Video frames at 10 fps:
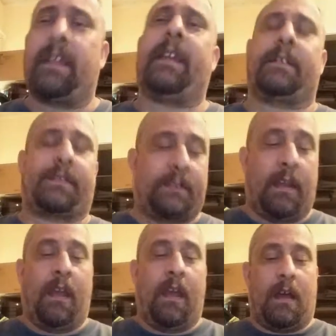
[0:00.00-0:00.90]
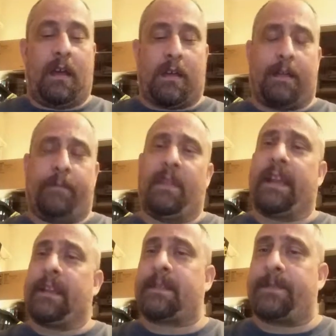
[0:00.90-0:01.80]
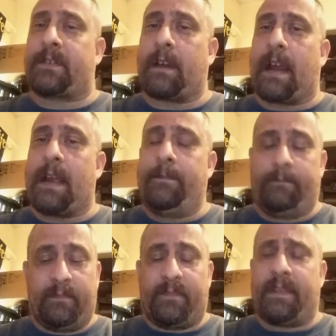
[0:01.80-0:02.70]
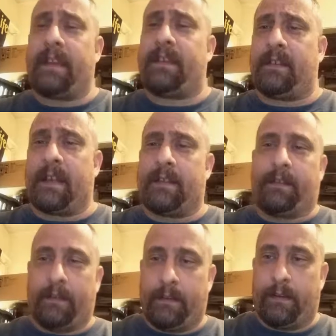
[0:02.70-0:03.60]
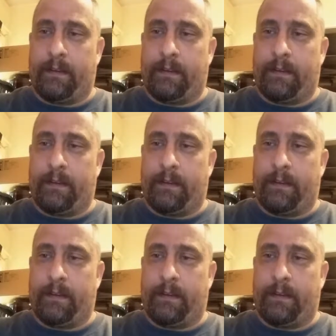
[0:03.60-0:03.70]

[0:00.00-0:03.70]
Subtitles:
Thanks. Like and subscribe. Thank you guys.